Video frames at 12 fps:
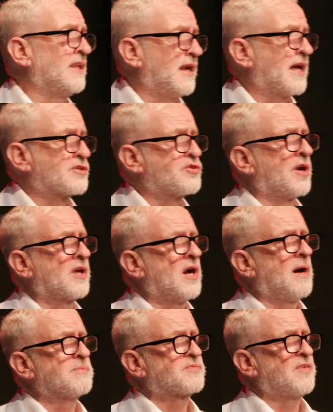the electronic
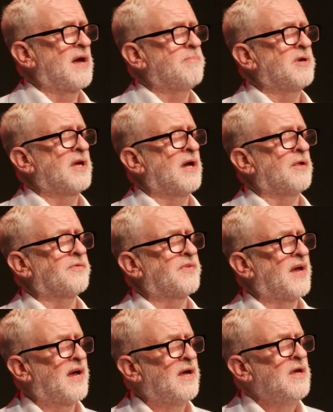arms fair being held
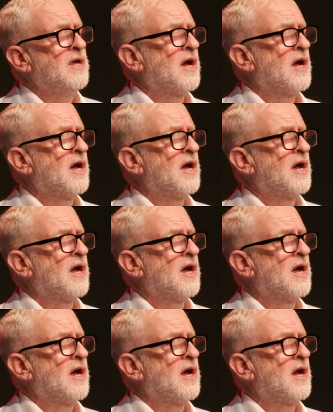there,